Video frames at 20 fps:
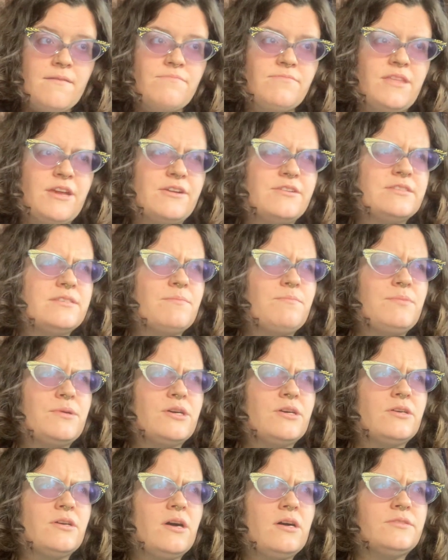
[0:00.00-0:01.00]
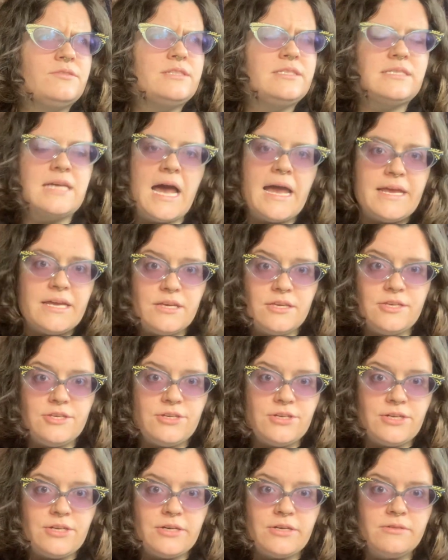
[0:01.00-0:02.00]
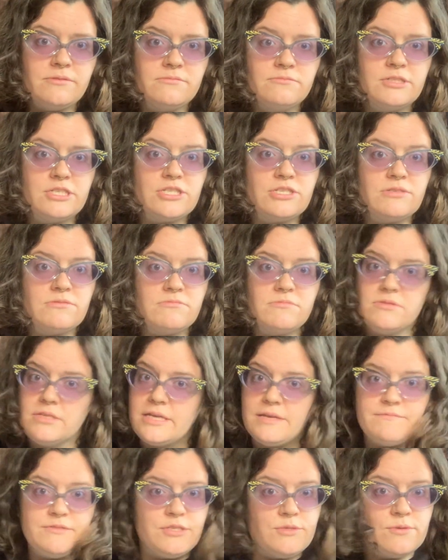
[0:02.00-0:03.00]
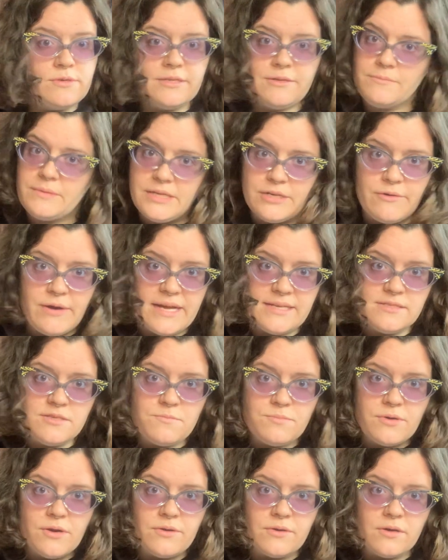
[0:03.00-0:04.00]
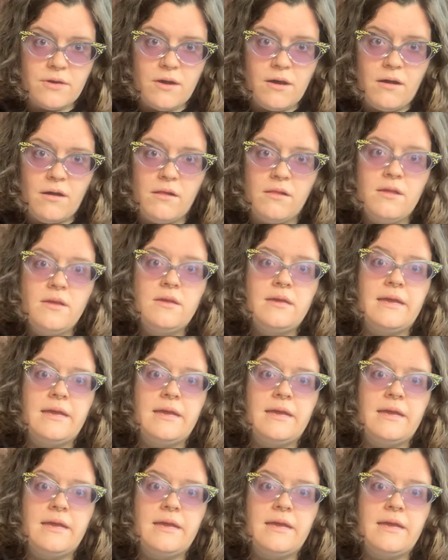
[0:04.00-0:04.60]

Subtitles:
there's a book called The Diet Cure, which gives you an amino acid protocol,